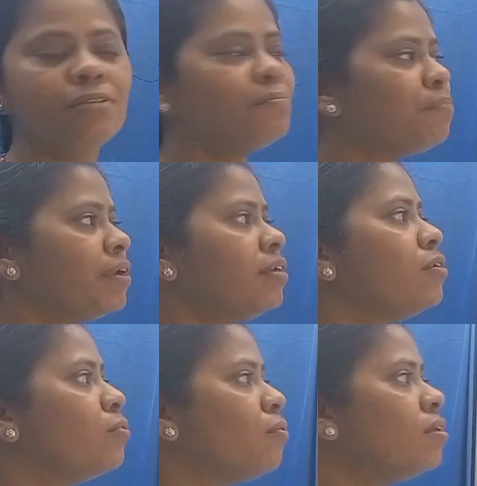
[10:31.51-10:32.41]
But
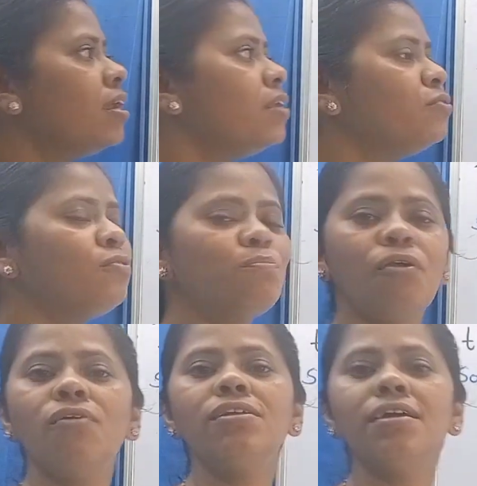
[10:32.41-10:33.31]
no need to
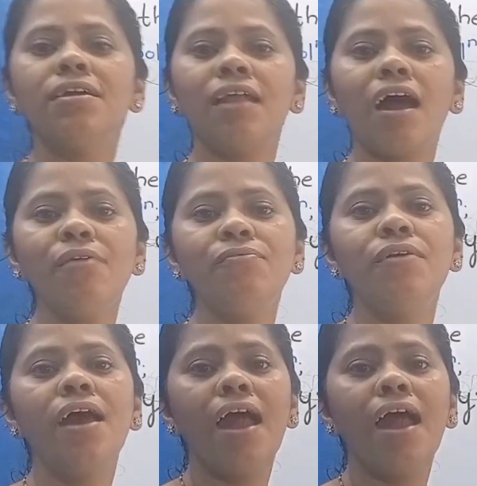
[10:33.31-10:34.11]
plot a graph